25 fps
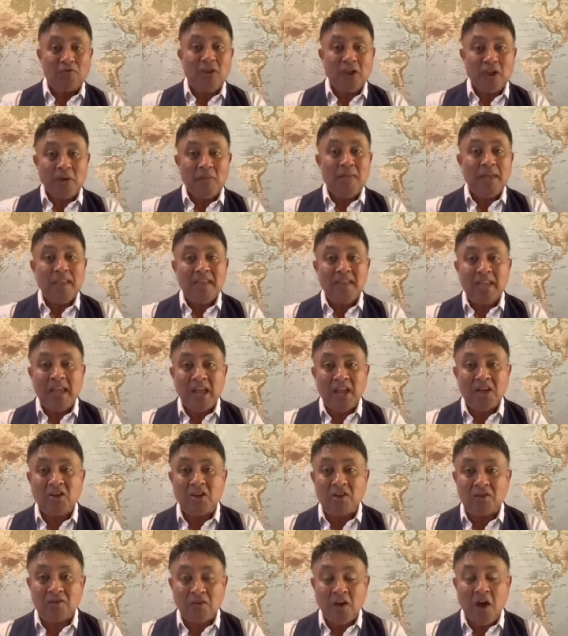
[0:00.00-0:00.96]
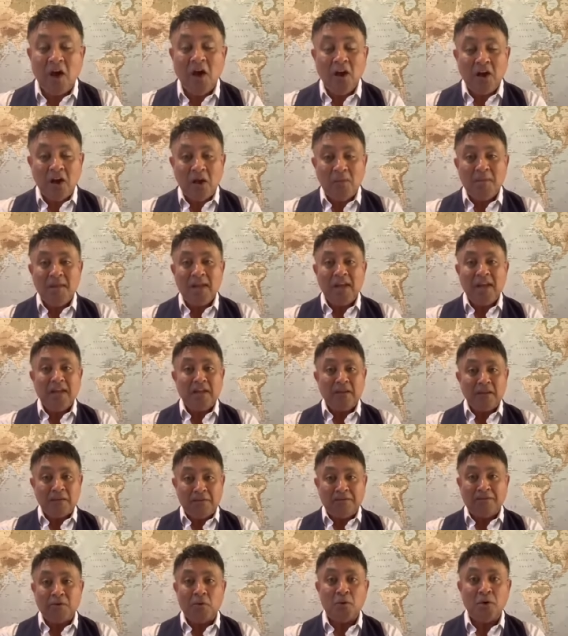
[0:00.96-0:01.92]
recommendations are coming
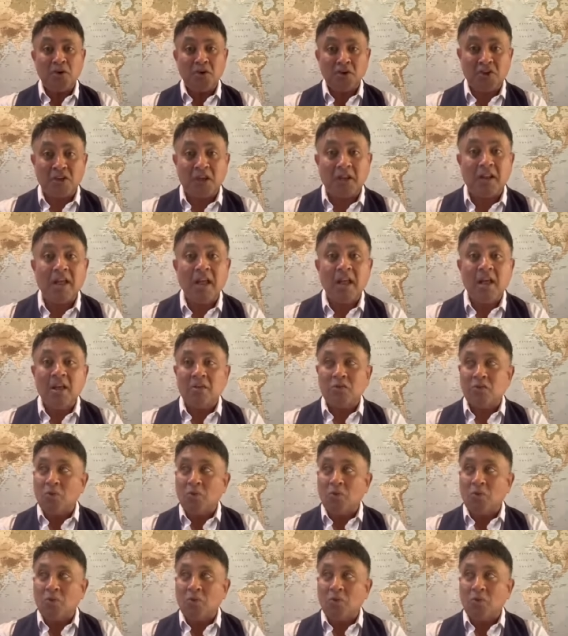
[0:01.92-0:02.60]
into fruition.